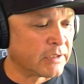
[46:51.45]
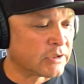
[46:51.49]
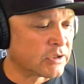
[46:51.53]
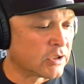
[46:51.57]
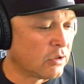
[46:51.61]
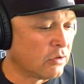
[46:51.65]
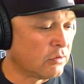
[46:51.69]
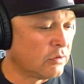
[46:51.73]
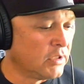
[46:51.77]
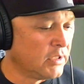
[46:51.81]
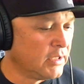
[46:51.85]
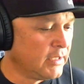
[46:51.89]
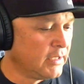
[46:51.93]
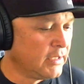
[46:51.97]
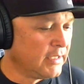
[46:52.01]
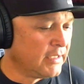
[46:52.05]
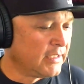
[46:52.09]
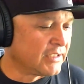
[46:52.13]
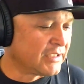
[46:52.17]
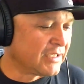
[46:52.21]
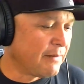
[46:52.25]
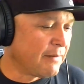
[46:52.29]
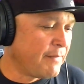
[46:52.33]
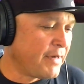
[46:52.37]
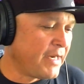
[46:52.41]
So
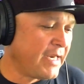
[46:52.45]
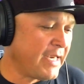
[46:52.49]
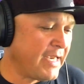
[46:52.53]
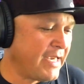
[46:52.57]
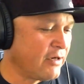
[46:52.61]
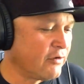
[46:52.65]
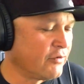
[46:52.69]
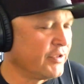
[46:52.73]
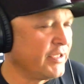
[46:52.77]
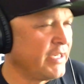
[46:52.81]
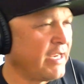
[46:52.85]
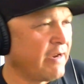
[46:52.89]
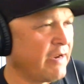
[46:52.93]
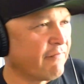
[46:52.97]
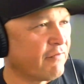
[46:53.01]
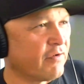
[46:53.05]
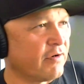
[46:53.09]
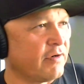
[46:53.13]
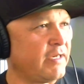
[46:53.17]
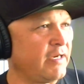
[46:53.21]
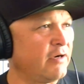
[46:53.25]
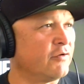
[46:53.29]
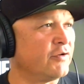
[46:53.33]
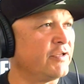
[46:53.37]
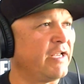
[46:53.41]
to me, it'll
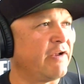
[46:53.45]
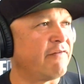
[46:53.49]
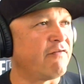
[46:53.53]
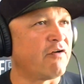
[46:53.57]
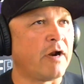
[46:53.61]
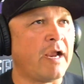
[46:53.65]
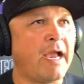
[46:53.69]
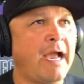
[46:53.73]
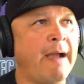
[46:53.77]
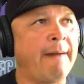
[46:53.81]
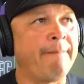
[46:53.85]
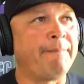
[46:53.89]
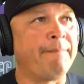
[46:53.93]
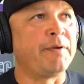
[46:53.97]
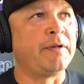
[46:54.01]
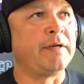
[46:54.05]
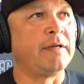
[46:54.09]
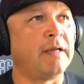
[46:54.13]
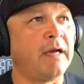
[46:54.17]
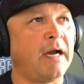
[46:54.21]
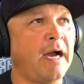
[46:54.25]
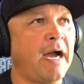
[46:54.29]
never happen.